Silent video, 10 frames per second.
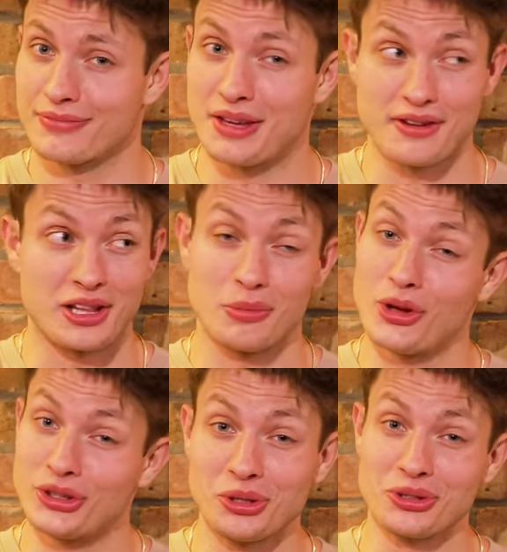
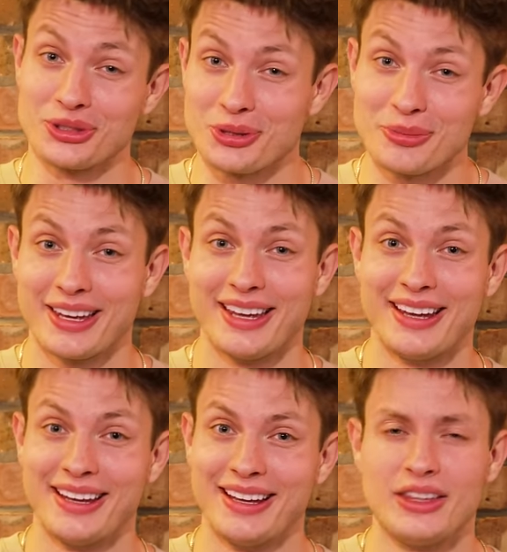available on YouTube,
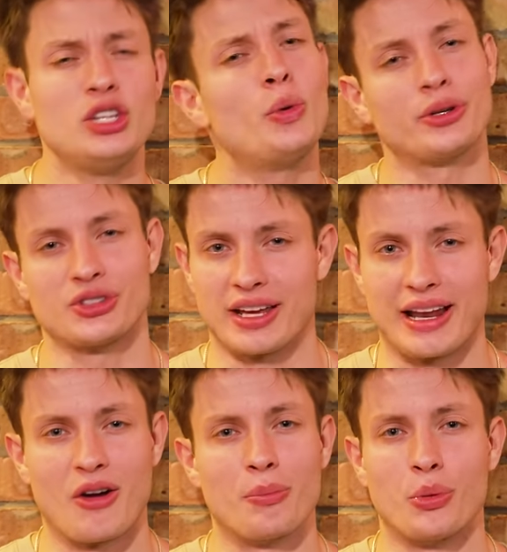then you
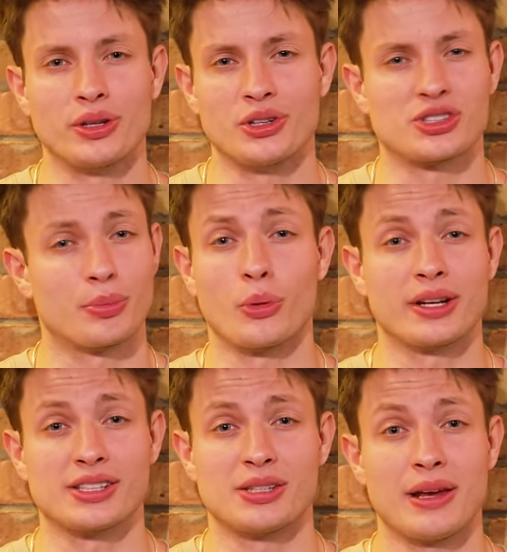understand how important your
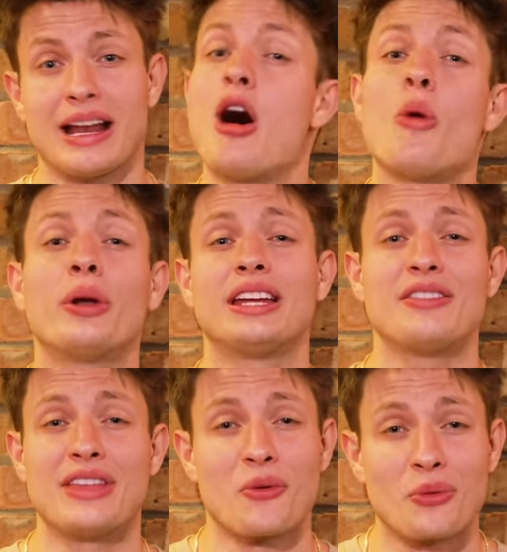support is to me and how I want to
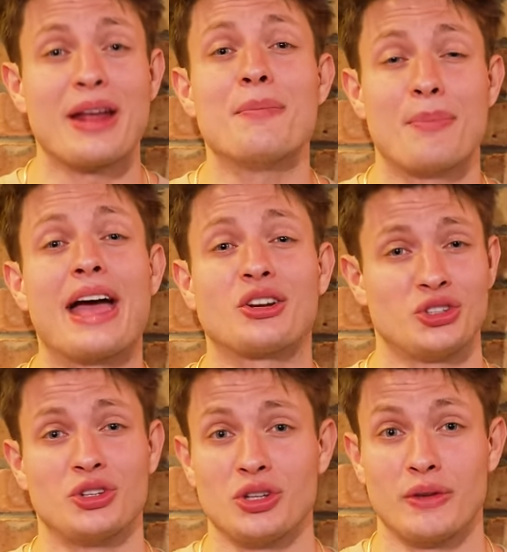give that right back
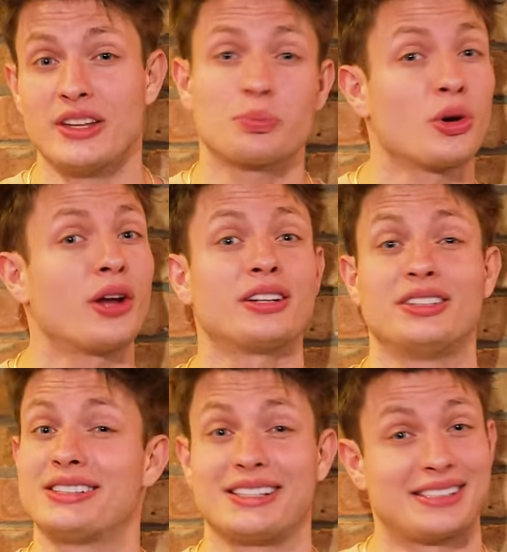to you. And this product
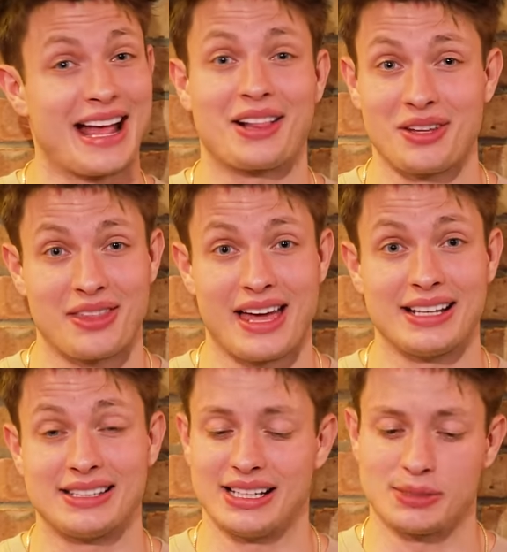does exactly
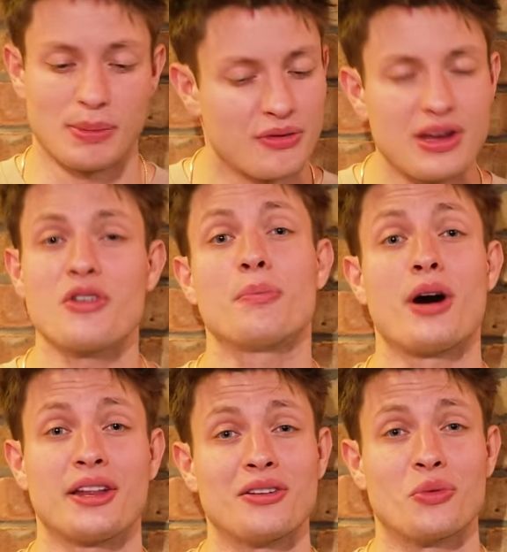that. It's my favorite
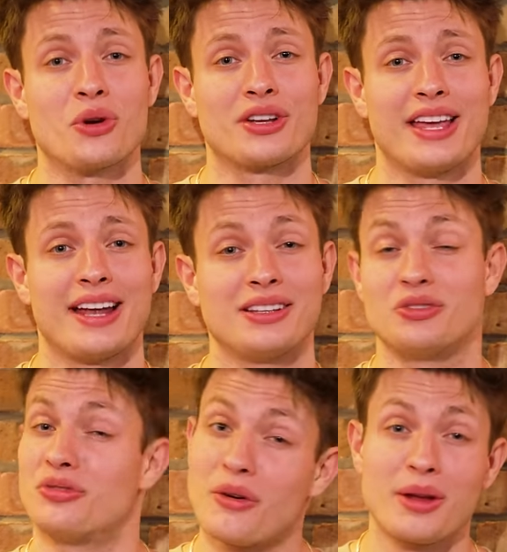body of work yet.
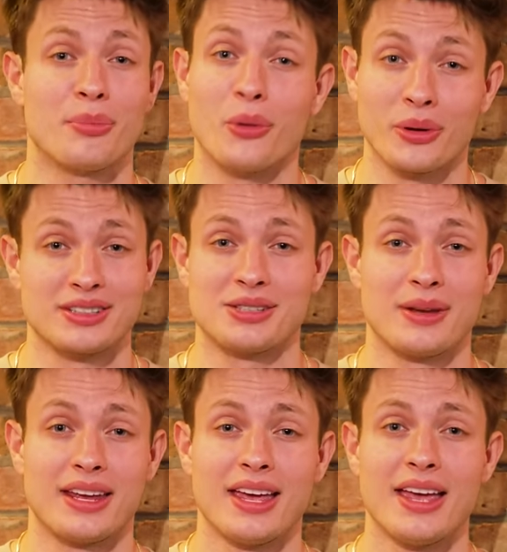It's very important to
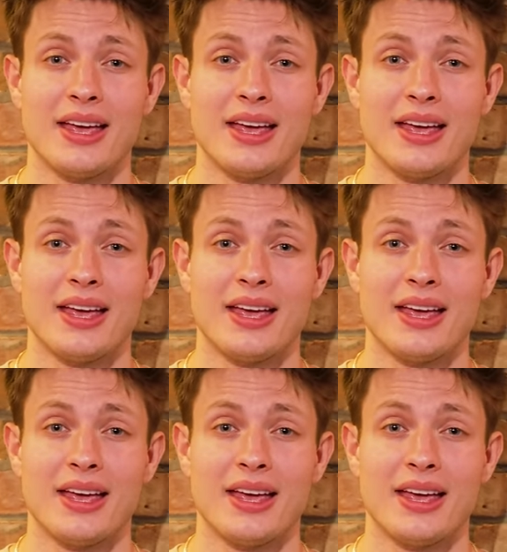me.